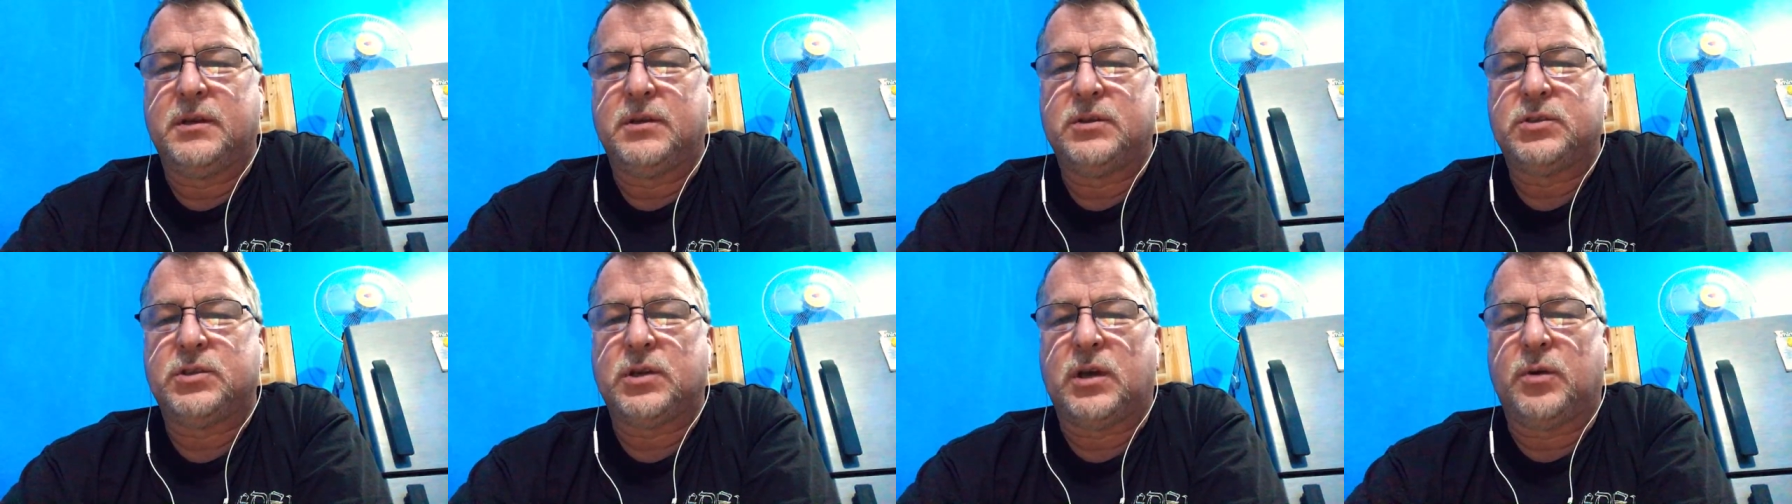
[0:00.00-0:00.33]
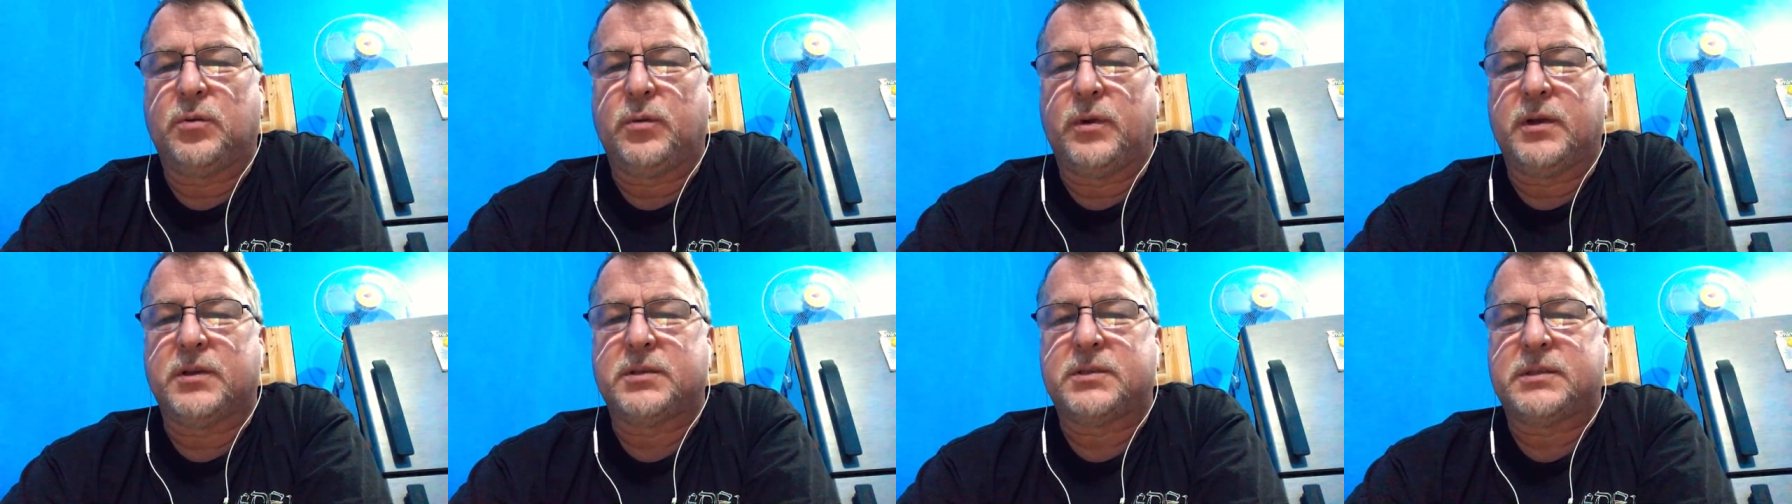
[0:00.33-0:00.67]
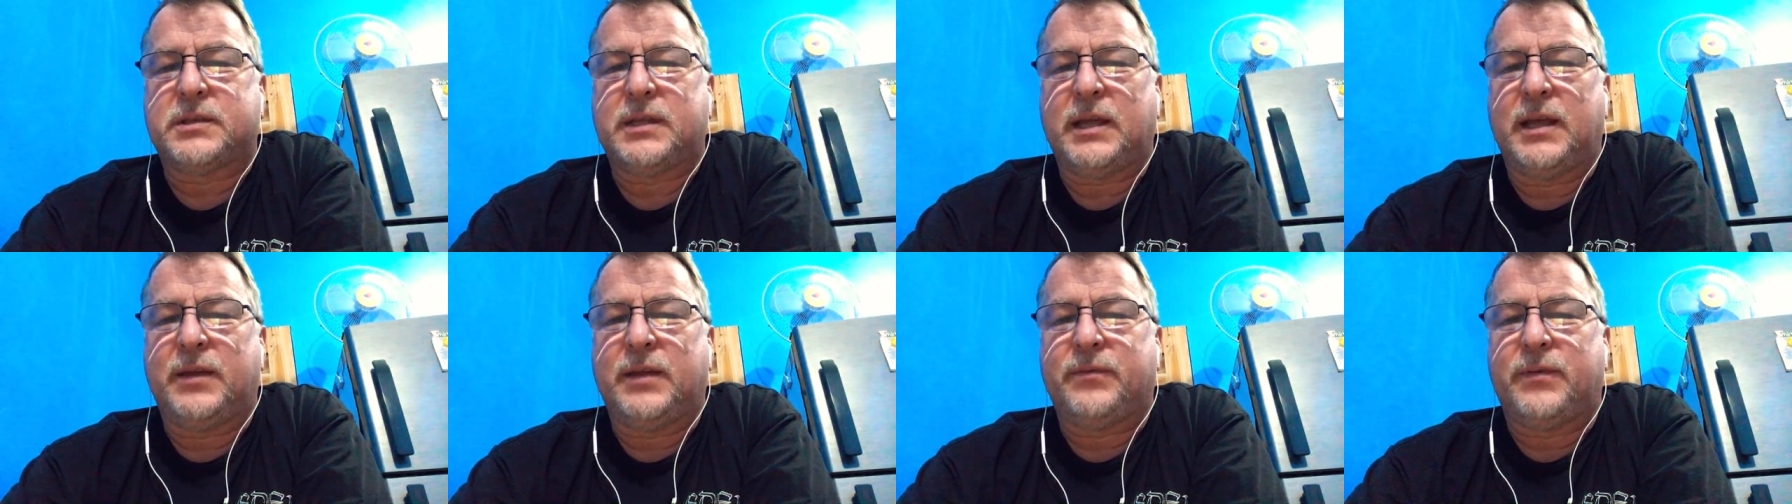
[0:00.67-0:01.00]
John Wales,
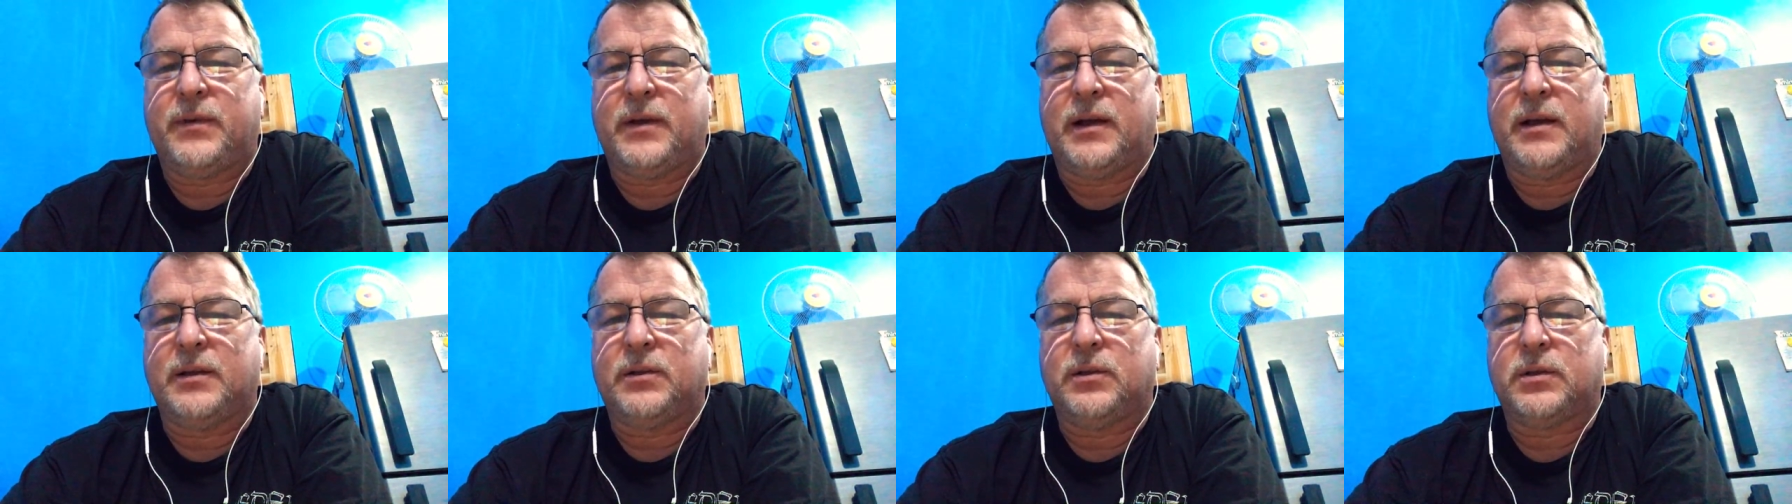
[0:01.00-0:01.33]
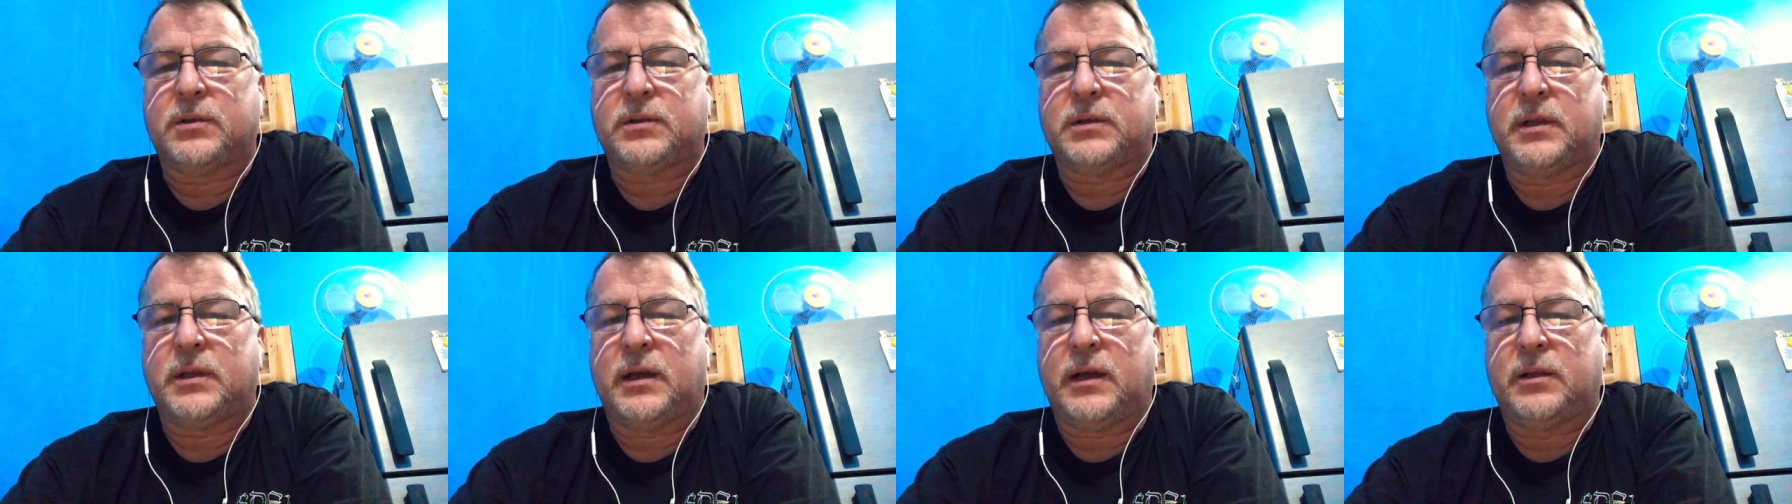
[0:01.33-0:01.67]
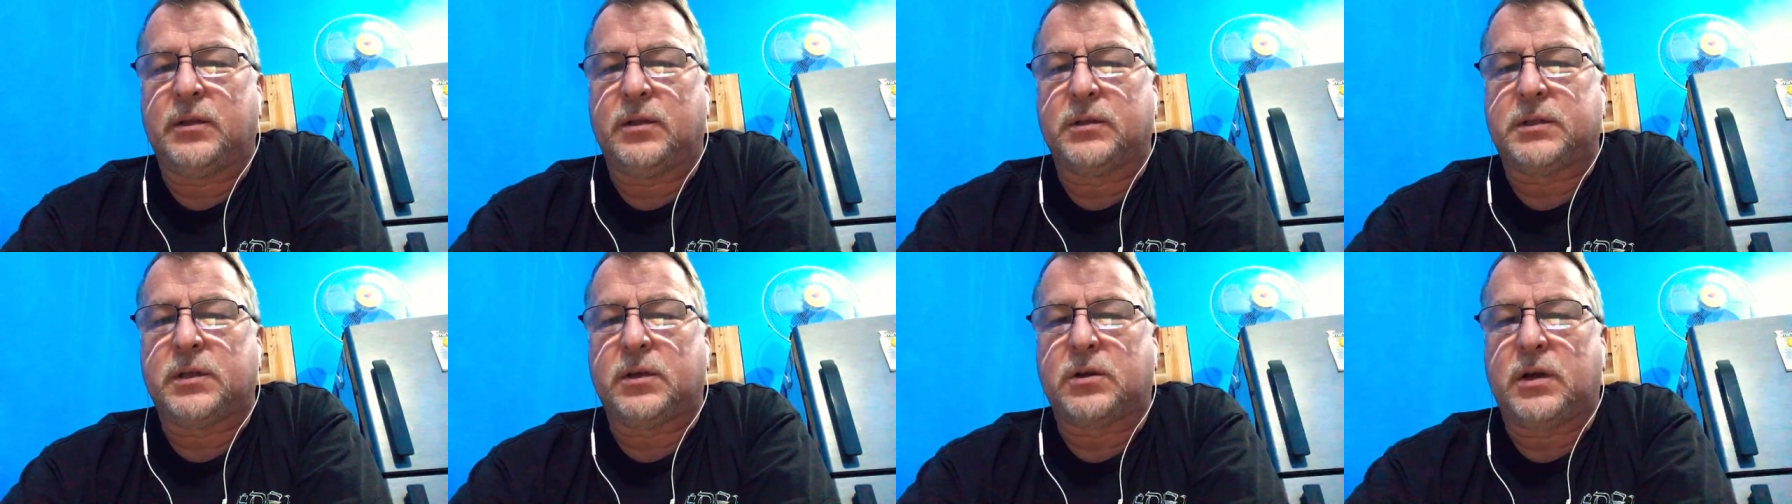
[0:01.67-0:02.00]
Steve, I
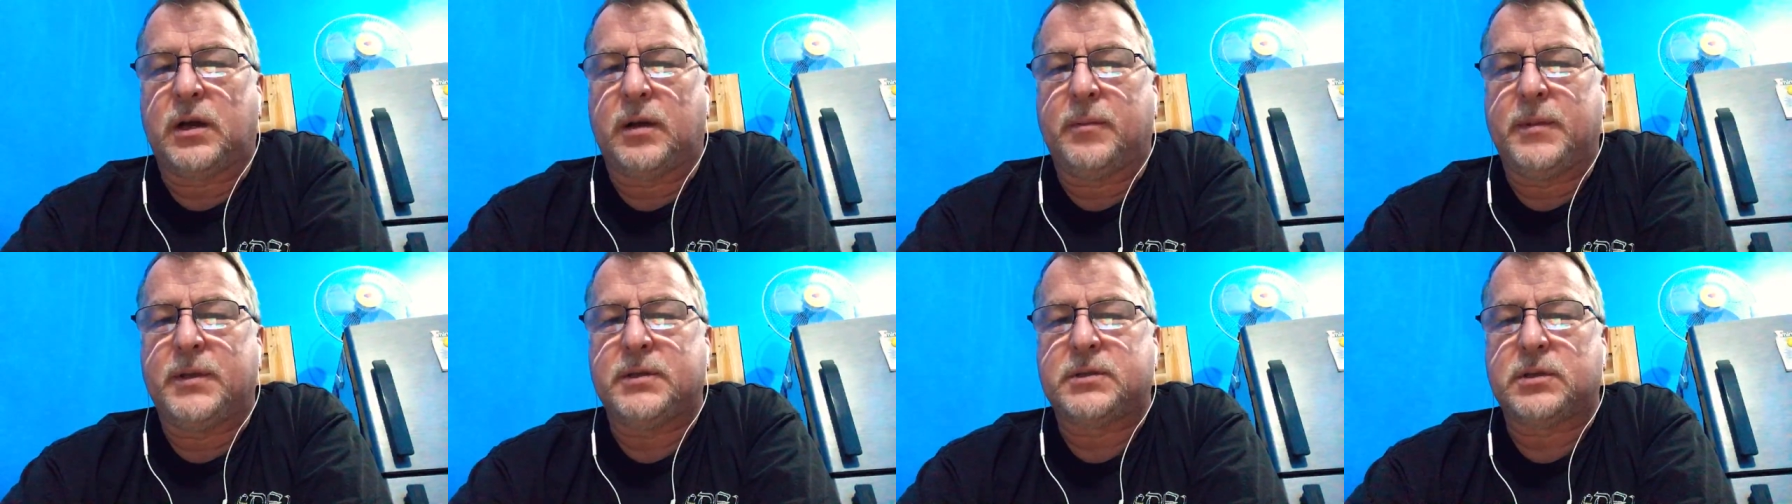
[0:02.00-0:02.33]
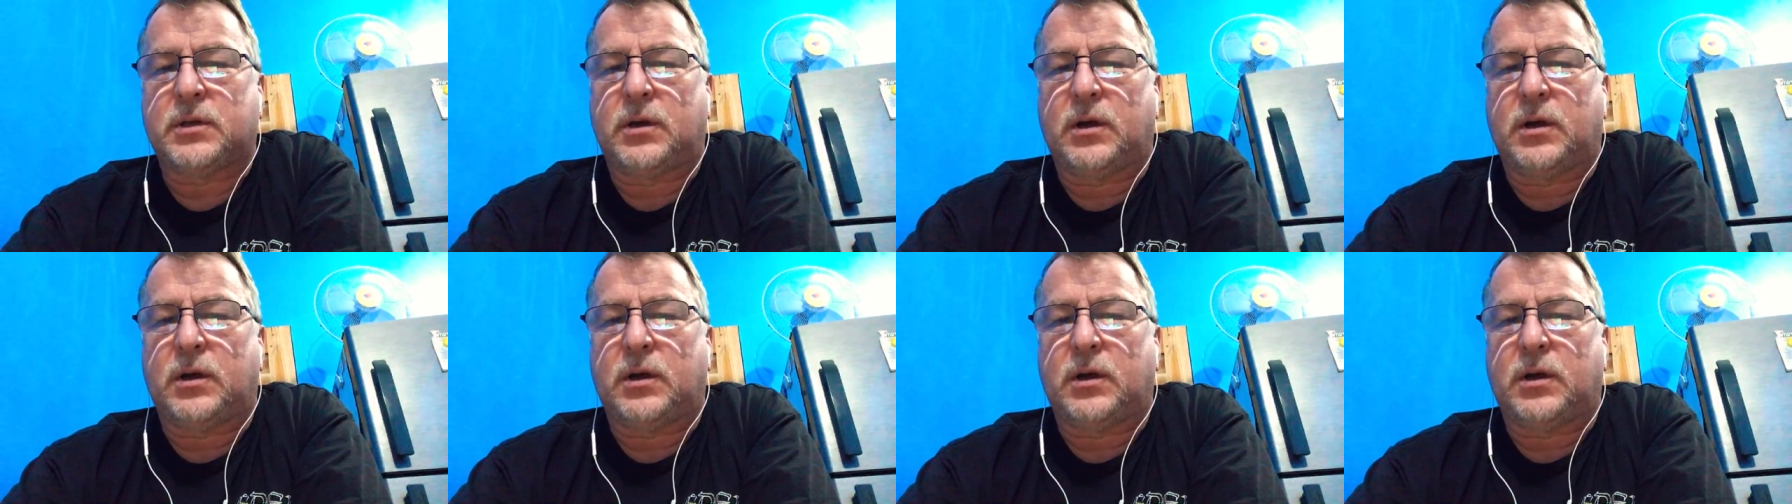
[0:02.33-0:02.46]
looked the comments.